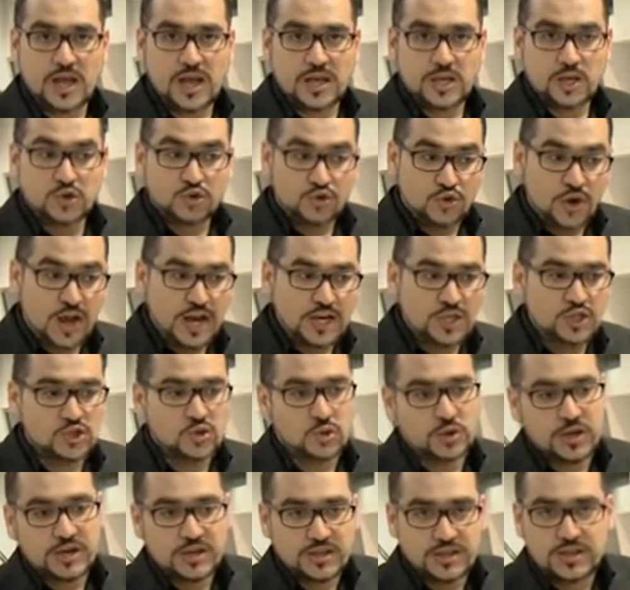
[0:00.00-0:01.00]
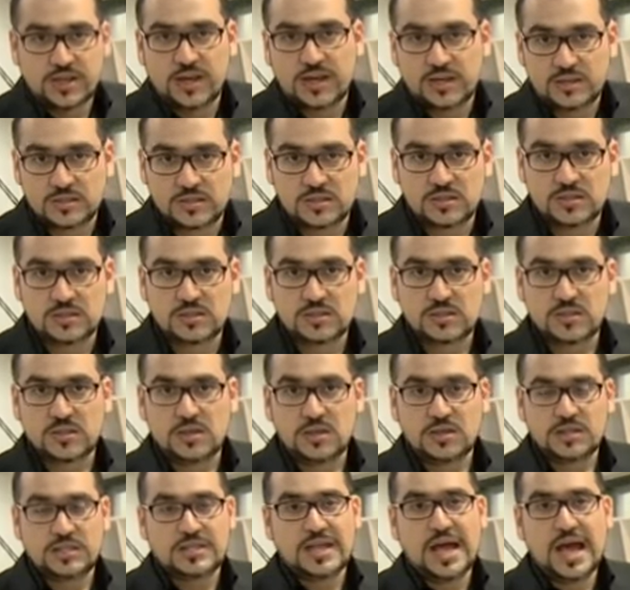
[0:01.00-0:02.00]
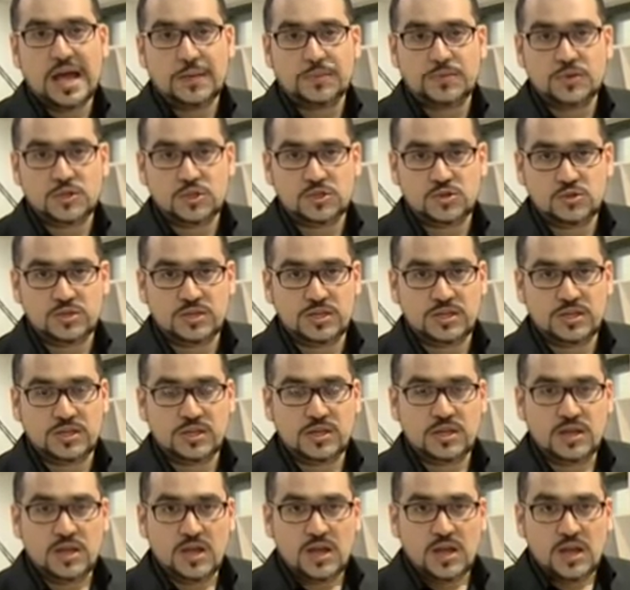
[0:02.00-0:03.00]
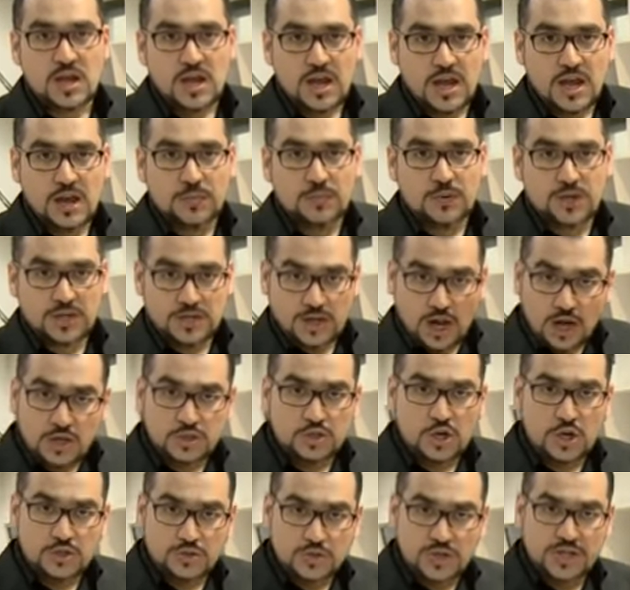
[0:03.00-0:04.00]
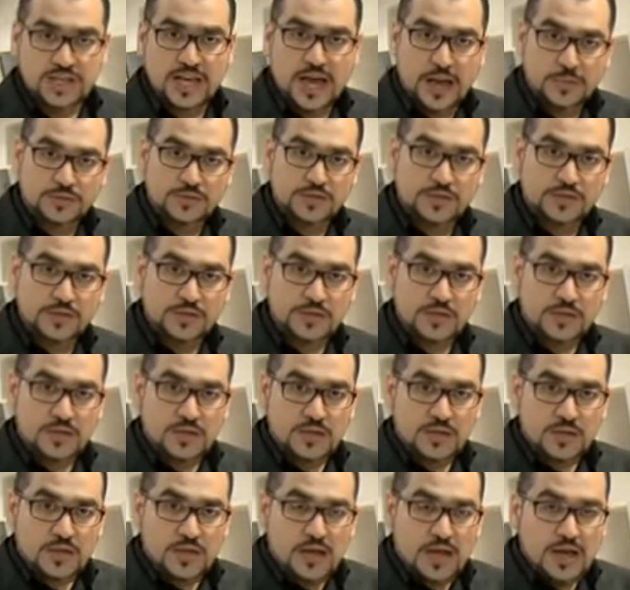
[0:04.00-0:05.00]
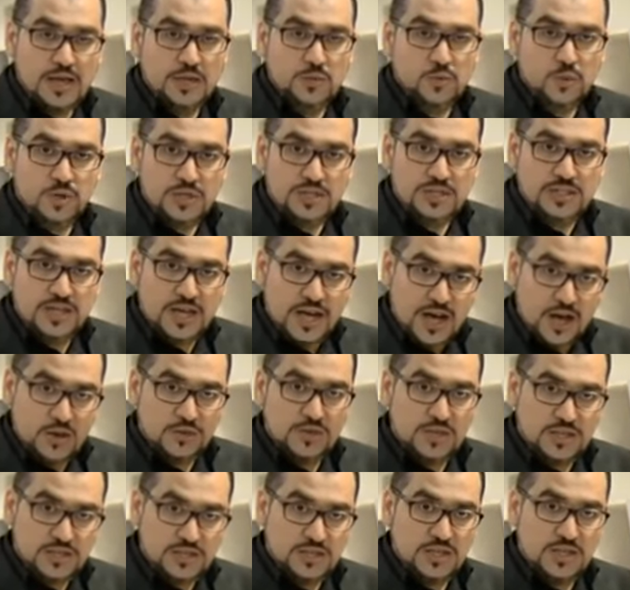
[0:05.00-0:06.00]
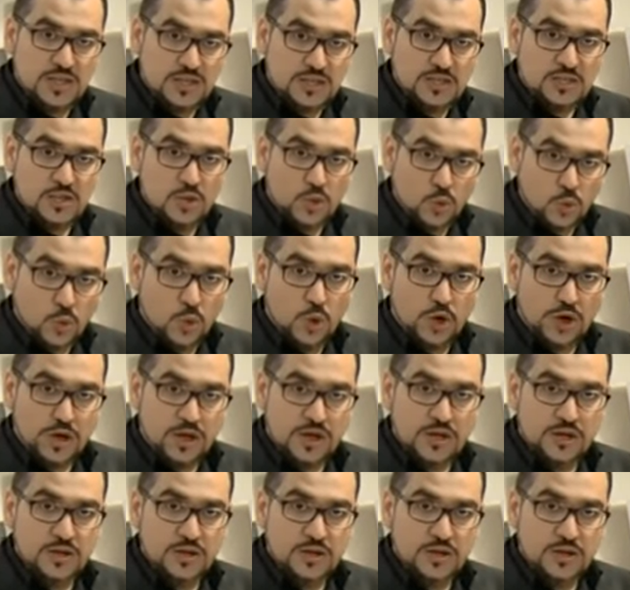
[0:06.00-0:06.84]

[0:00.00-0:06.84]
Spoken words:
a crash or anything else that happens to the airplane. I'll talk to the captain, and we'll see how these things work.